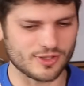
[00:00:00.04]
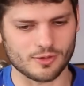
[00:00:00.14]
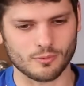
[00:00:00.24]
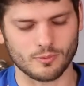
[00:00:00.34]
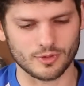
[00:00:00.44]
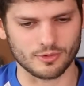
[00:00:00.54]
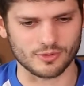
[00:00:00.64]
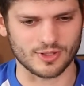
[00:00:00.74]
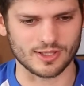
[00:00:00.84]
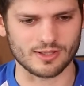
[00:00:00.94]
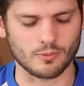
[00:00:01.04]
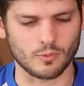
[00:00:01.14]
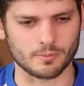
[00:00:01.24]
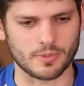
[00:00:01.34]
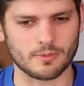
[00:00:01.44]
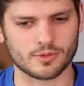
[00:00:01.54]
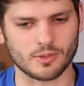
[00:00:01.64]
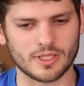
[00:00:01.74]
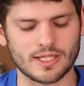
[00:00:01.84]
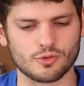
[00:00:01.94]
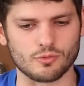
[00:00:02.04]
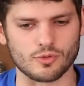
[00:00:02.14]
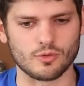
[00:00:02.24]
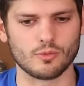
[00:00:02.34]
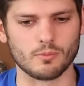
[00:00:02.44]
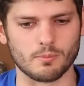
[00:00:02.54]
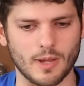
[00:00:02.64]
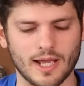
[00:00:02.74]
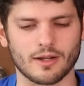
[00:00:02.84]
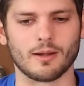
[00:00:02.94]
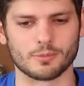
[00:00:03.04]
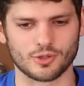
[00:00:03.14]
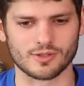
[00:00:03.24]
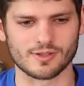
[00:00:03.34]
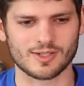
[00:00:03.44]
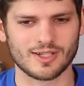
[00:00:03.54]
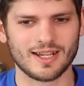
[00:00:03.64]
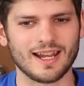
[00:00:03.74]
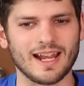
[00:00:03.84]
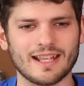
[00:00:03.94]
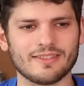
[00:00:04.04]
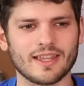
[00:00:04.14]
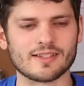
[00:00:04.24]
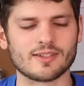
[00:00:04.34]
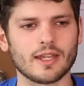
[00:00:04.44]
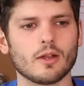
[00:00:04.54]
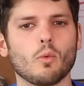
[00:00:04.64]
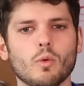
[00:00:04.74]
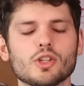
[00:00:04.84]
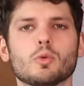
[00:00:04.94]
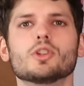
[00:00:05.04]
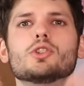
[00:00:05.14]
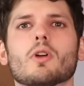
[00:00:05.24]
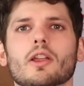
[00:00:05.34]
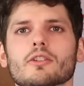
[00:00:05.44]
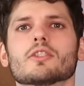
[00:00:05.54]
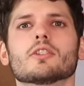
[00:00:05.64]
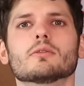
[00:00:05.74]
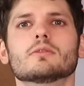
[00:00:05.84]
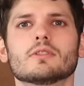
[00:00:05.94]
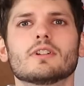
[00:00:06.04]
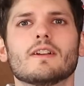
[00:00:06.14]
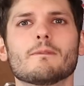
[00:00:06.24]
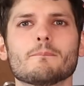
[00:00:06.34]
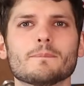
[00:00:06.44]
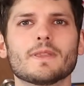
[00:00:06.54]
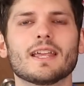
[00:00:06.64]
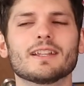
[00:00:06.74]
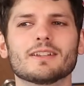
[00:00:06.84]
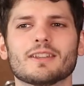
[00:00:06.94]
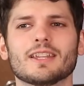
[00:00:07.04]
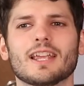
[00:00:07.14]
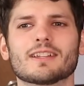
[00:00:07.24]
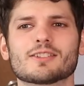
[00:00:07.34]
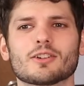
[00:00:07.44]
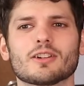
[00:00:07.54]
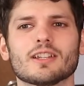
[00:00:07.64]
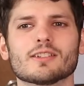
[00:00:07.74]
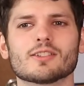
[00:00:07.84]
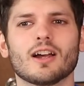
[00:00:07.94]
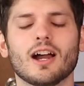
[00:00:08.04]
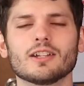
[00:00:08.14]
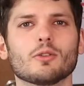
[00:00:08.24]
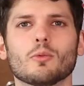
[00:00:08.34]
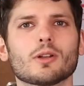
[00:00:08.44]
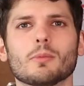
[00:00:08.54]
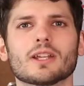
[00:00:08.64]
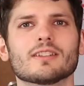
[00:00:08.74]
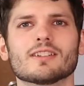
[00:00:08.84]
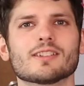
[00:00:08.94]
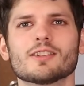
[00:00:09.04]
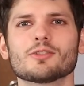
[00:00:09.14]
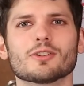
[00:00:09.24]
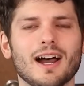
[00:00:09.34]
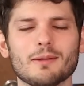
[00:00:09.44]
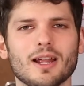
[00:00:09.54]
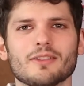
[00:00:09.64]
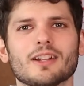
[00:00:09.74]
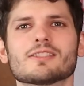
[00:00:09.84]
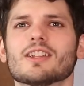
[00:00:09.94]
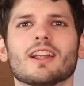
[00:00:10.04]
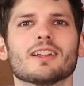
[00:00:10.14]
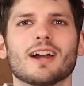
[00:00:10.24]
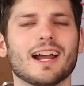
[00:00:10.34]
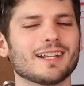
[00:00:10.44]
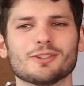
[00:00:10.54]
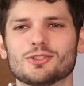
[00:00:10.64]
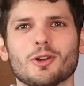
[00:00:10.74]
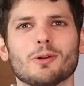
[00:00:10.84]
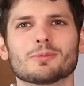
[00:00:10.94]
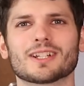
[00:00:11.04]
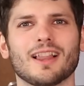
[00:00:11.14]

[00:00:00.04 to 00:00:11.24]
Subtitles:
this is one of those things where somebody gives you two bad options, and they say, which would you rather do? And the answer is, I don't want to make the decision. I'm not there today. I didn't show up to